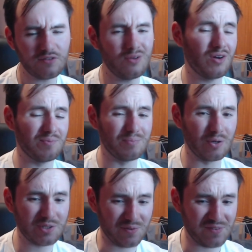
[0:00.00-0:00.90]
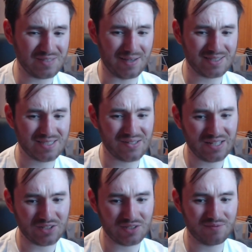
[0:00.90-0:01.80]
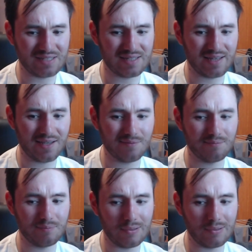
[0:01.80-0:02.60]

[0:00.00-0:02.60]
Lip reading: few little bugs with this milestone I should investigate,